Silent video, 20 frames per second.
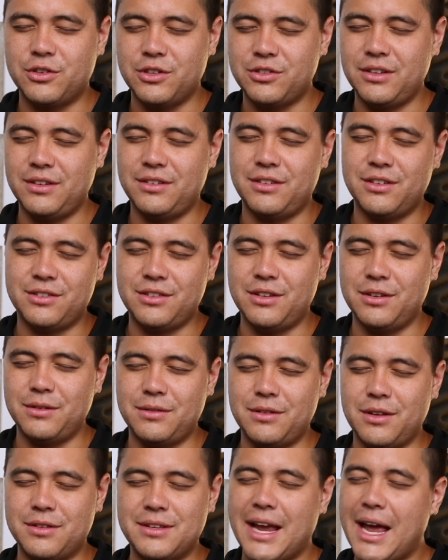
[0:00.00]
just
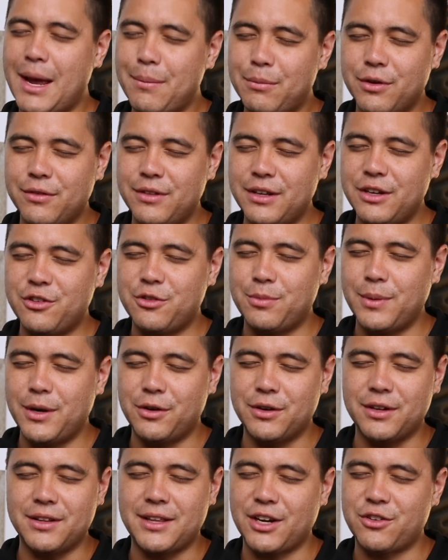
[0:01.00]
the timbre of the instrument,
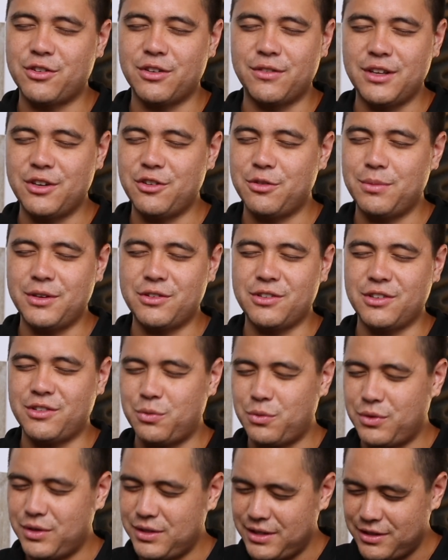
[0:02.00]
or the texture of the instrument just
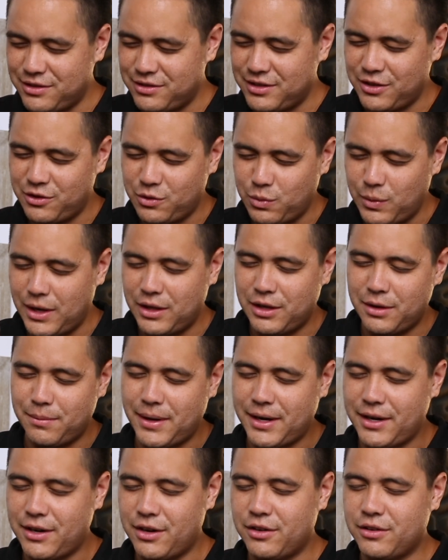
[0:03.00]
really sits well in
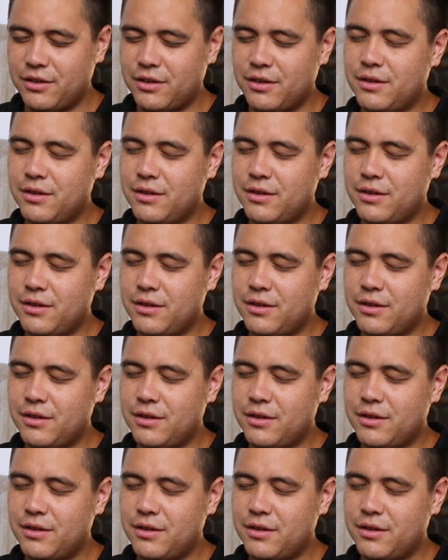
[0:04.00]
my ears.